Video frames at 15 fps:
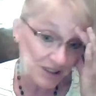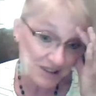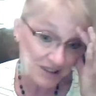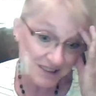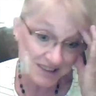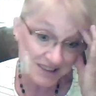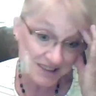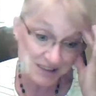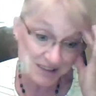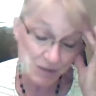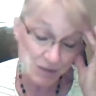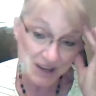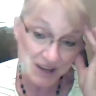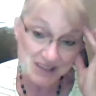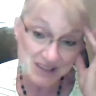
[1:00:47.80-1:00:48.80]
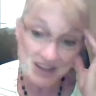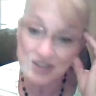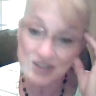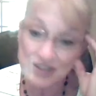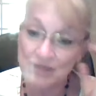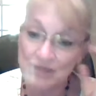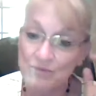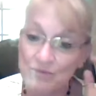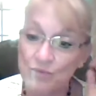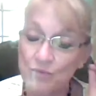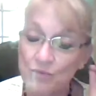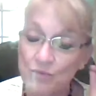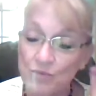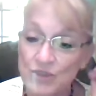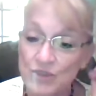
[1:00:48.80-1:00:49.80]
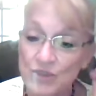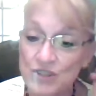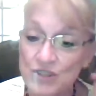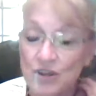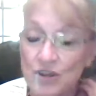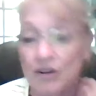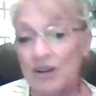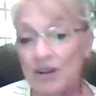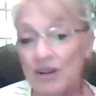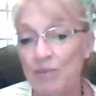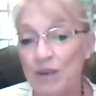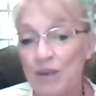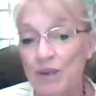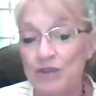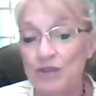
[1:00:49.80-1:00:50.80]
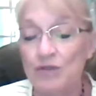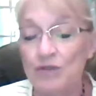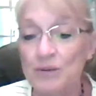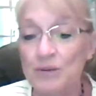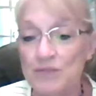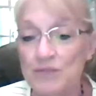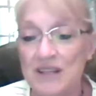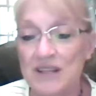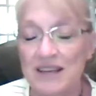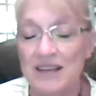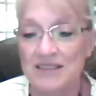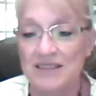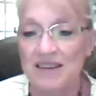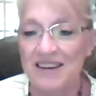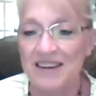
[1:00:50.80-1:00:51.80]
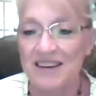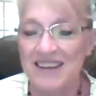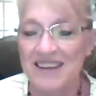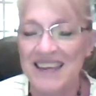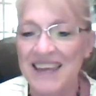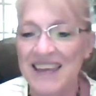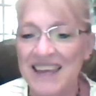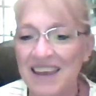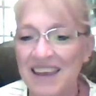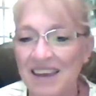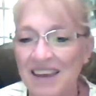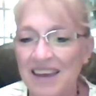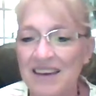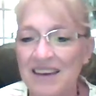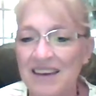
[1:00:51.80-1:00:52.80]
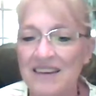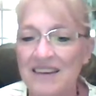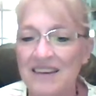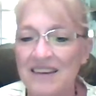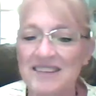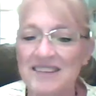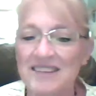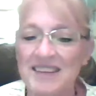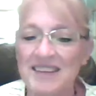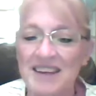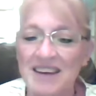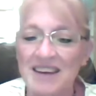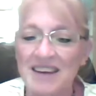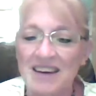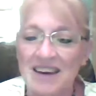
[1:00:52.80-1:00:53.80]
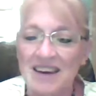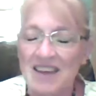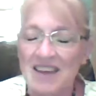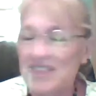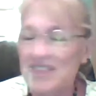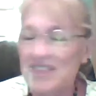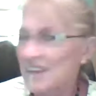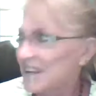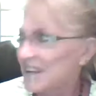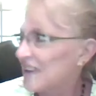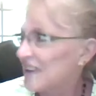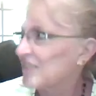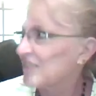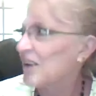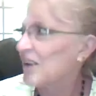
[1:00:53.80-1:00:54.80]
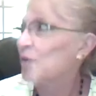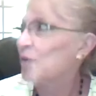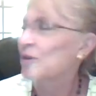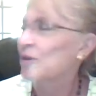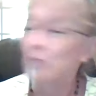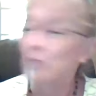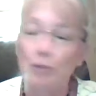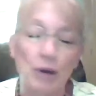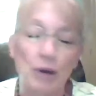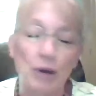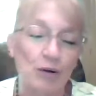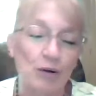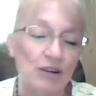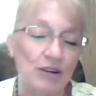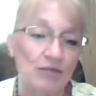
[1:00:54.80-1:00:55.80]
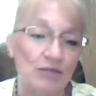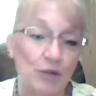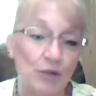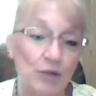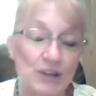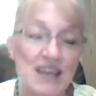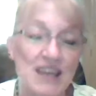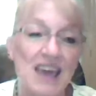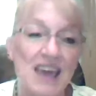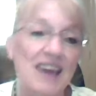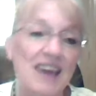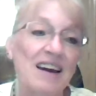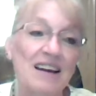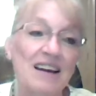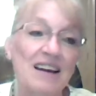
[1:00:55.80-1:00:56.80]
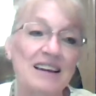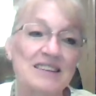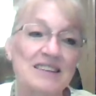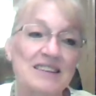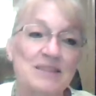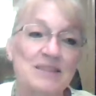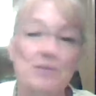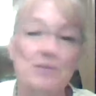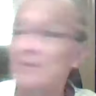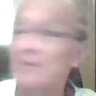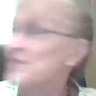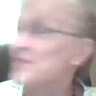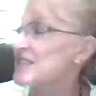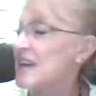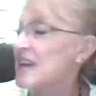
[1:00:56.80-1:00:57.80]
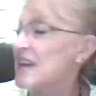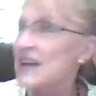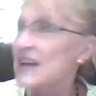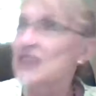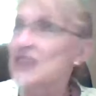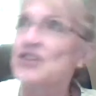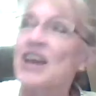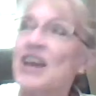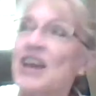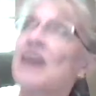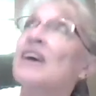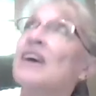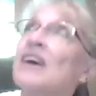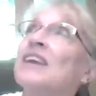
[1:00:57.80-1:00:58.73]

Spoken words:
this meditation started in my dreams last night. And then as I was preparing for today, I lit some sage, and